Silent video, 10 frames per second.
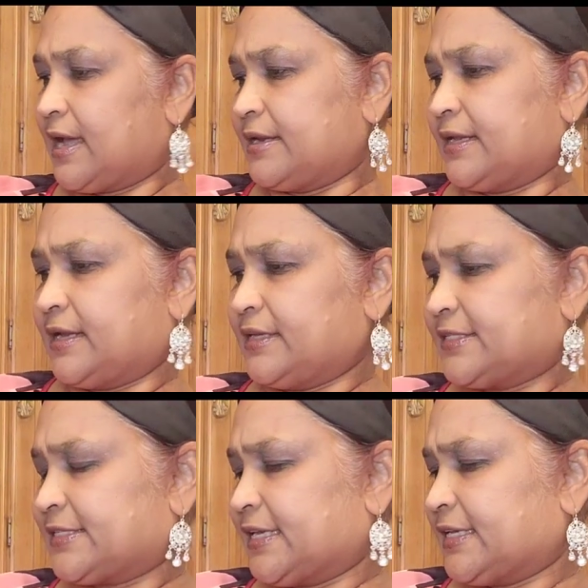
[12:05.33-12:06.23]
And then
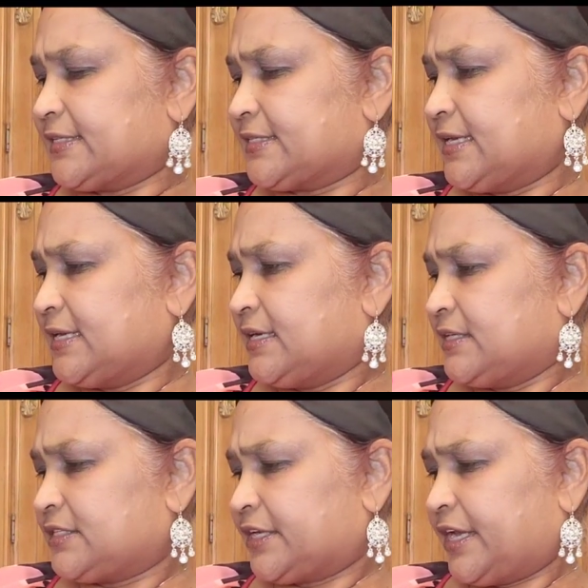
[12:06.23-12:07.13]
it says,
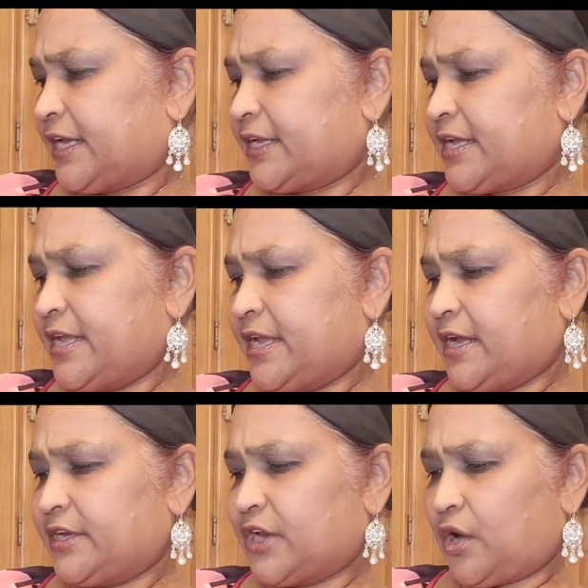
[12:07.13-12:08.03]
together here
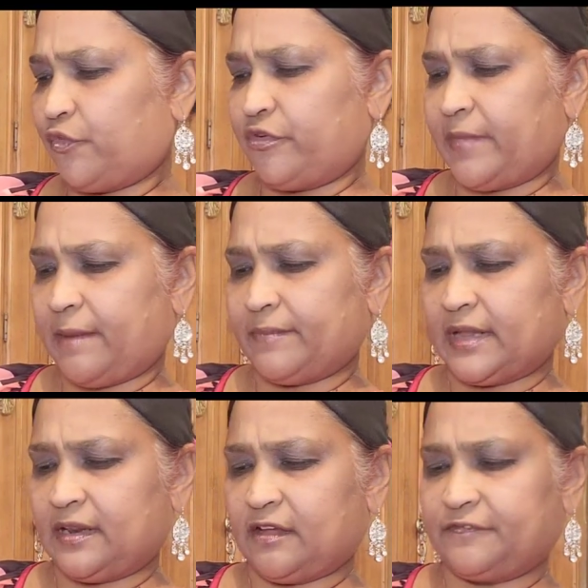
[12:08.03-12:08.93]
and now,
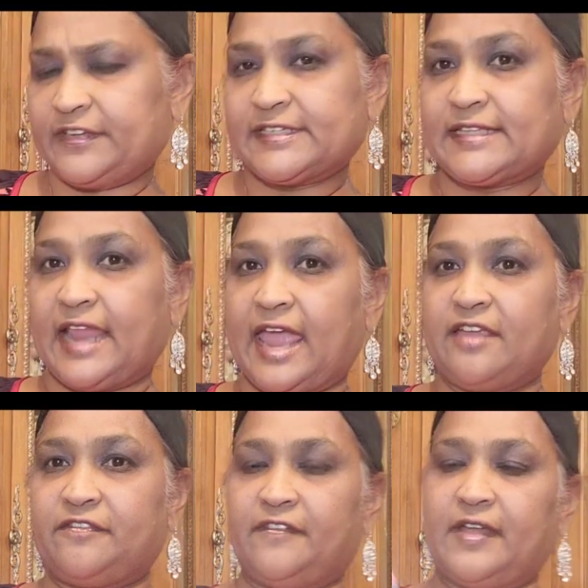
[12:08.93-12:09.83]
remember, love this
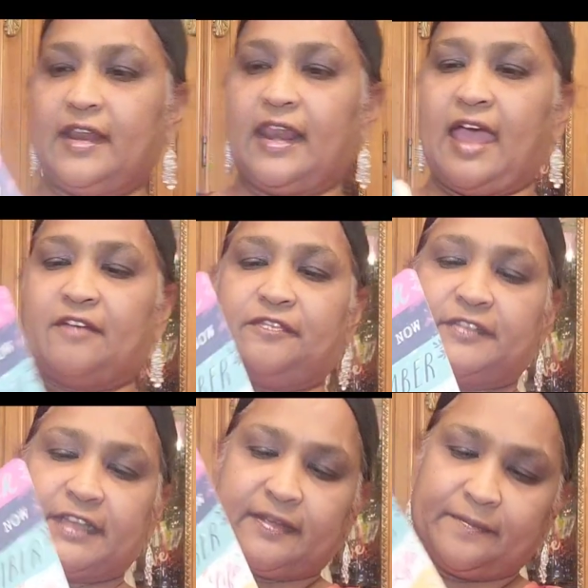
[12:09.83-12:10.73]
life,
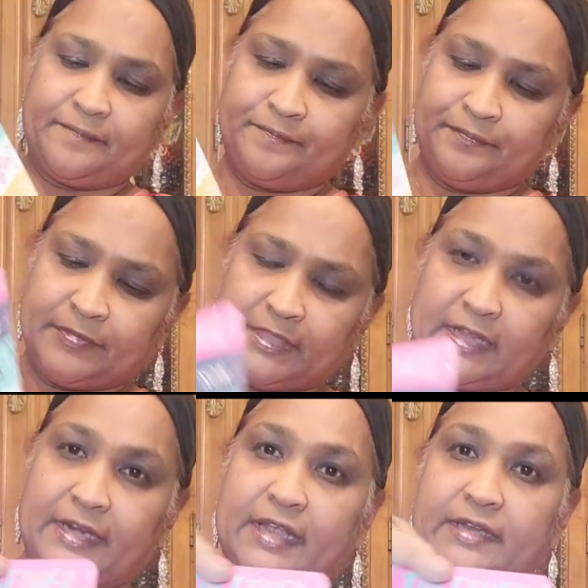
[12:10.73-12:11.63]
laughter.
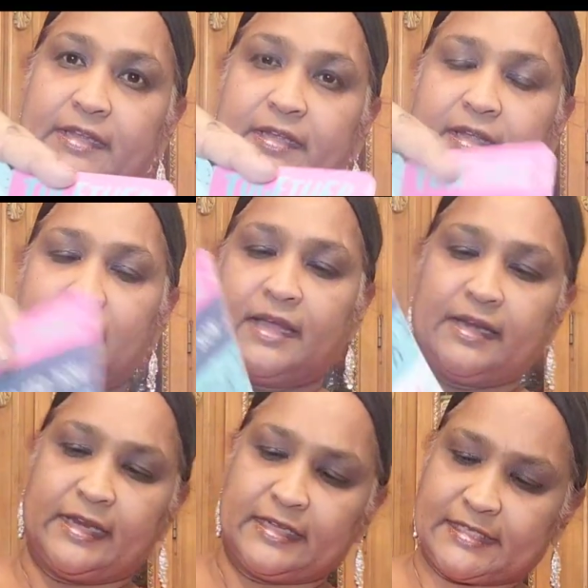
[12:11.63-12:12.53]
Look at that.
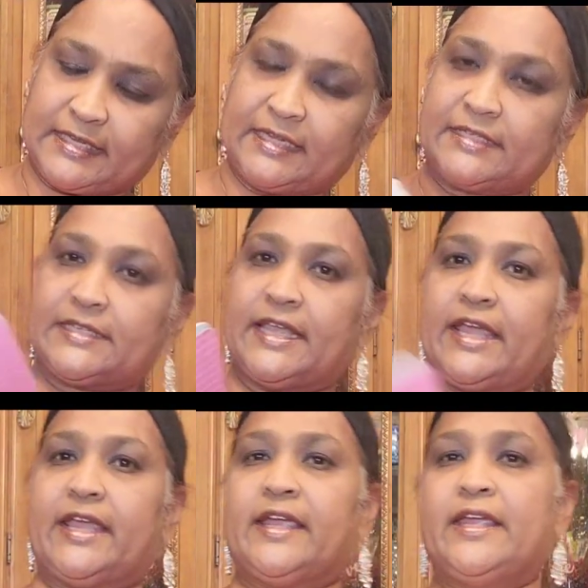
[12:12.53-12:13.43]
And then it says
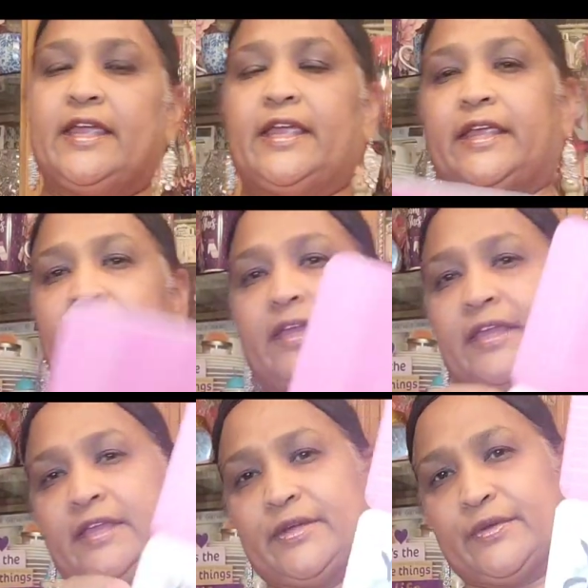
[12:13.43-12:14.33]
here,
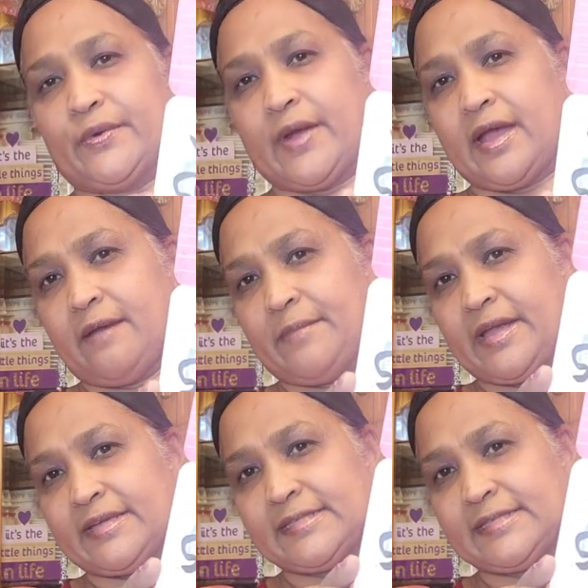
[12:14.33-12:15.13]
you are my